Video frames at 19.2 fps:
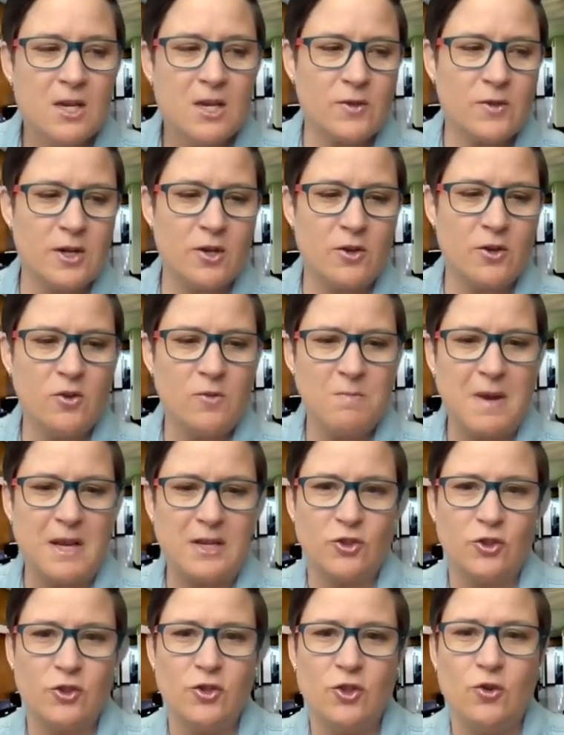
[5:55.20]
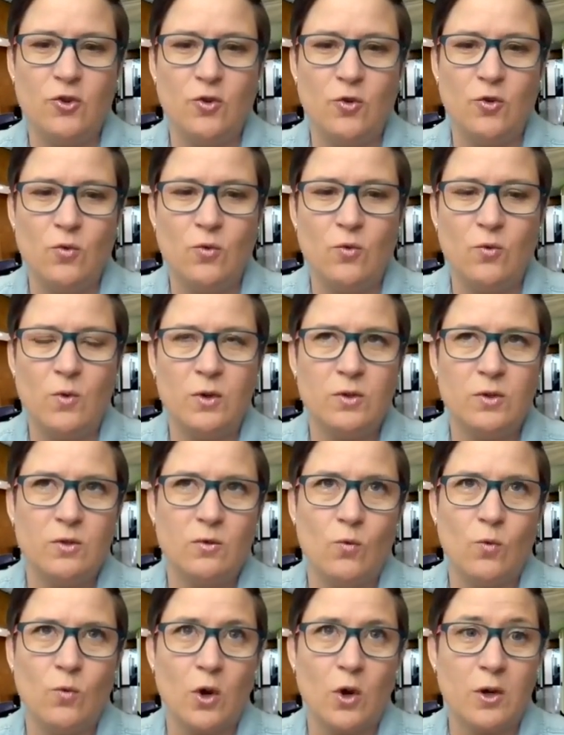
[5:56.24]
So I know you'd mentioned you
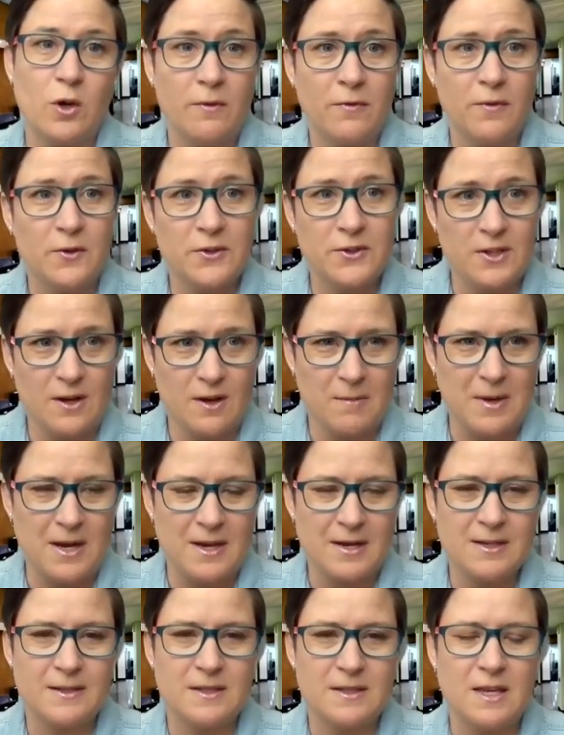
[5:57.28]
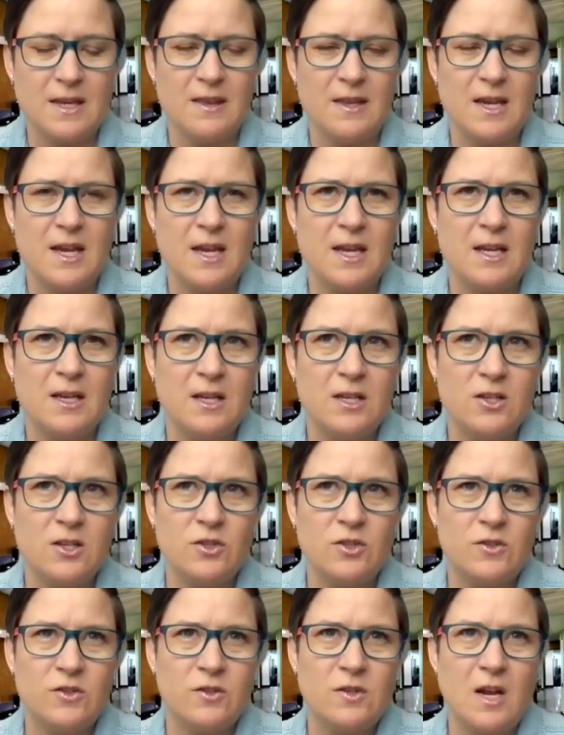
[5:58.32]
work for Starbucks, and
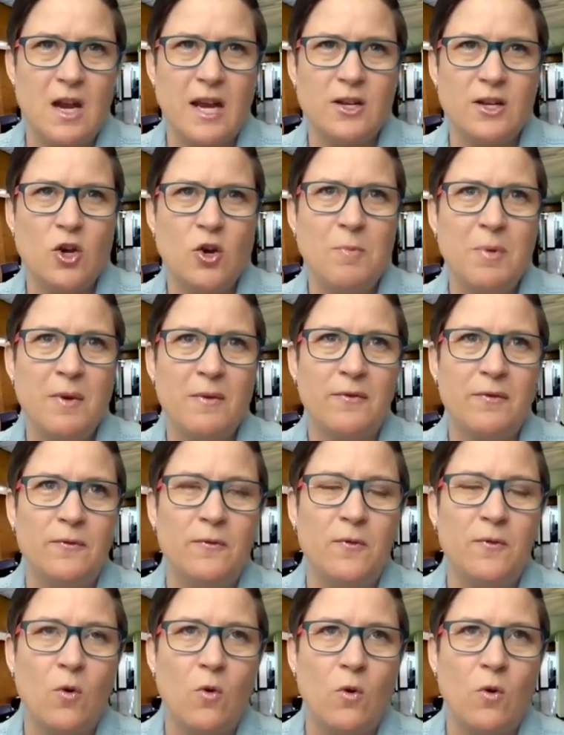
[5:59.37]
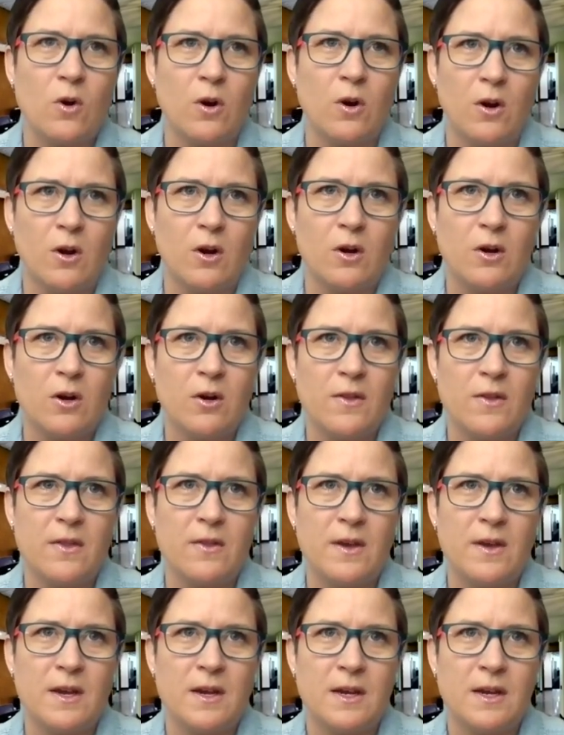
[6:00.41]
then I know before
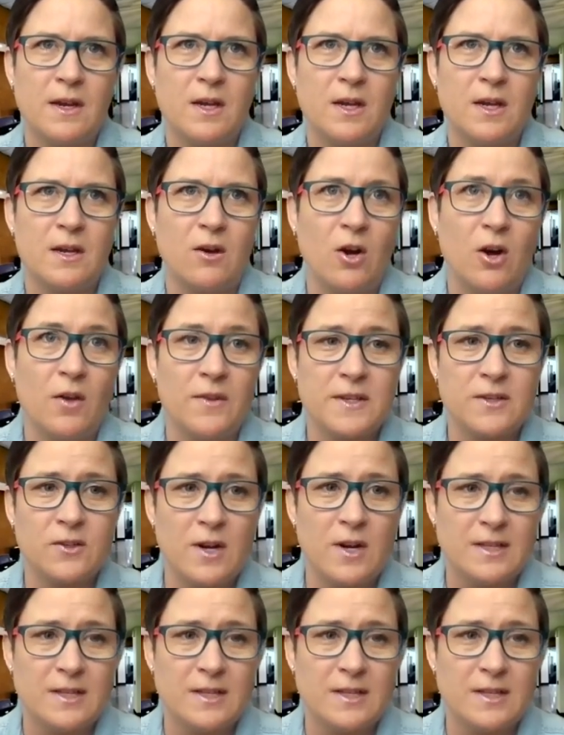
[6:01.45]
all this